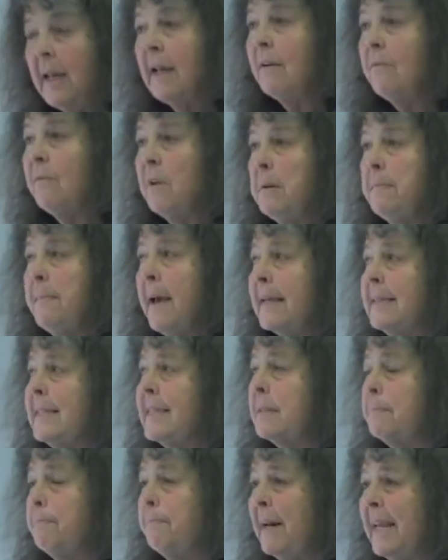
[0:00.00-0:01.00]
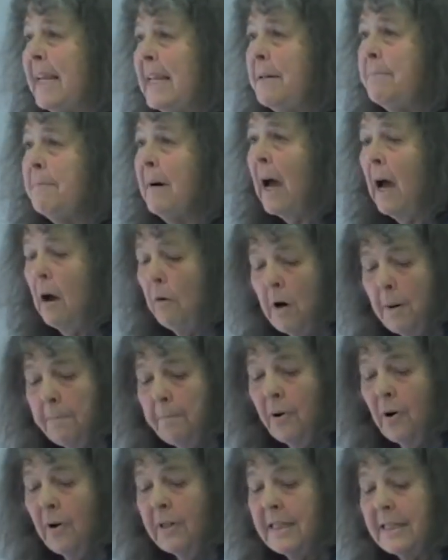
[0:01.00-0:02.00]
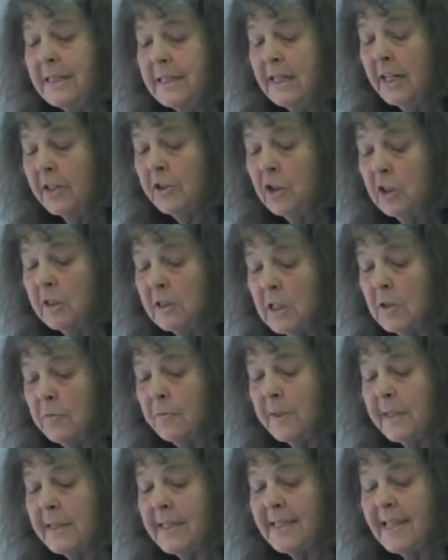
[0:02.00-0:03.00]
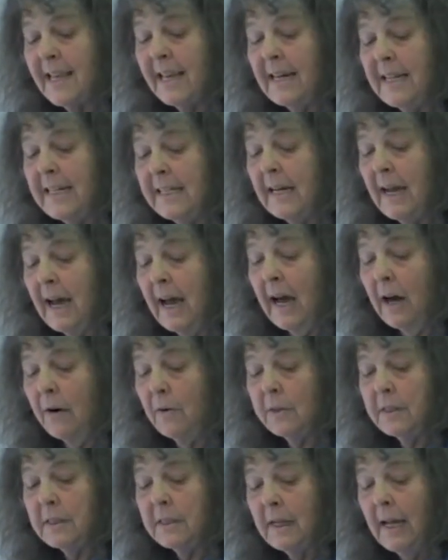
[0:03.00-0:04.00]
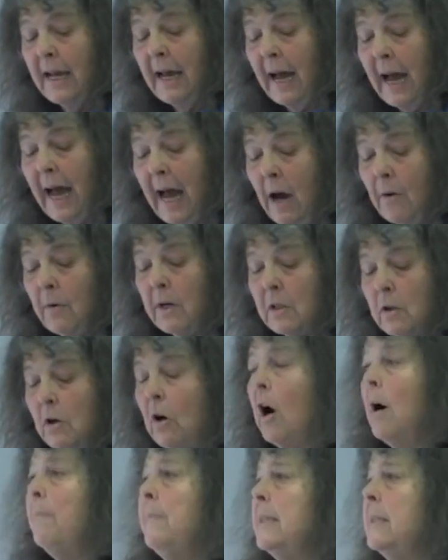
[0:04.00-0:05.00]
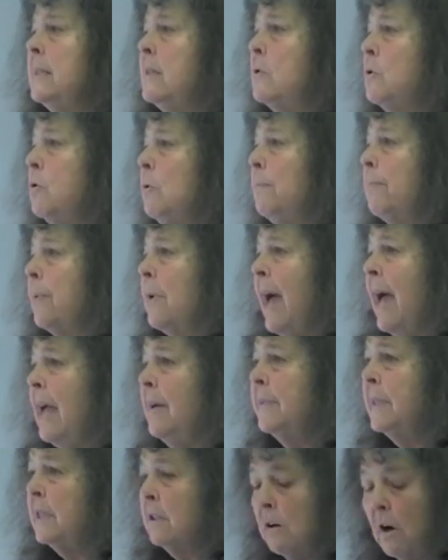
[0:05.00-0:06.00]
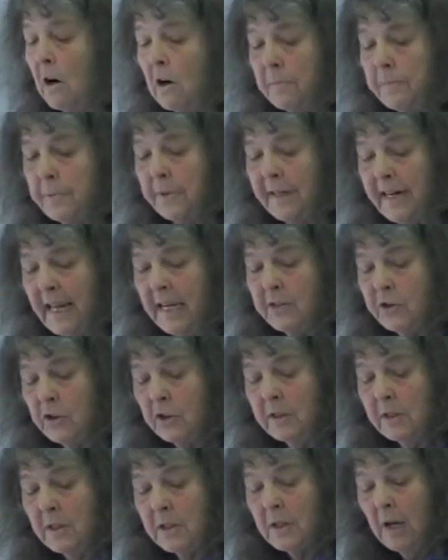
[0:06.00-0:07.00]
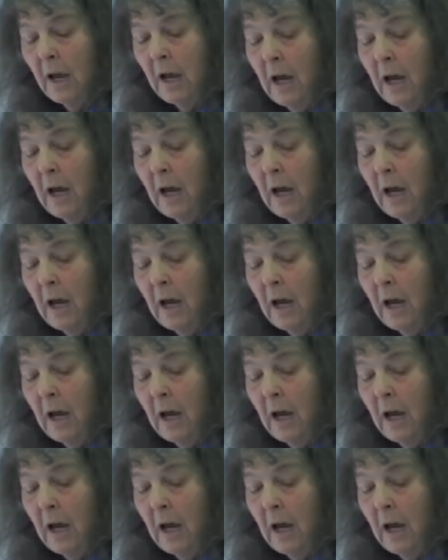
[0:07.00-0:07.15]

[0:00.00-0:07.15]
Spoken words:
we must blame our politicians for selling out our commons to private corporations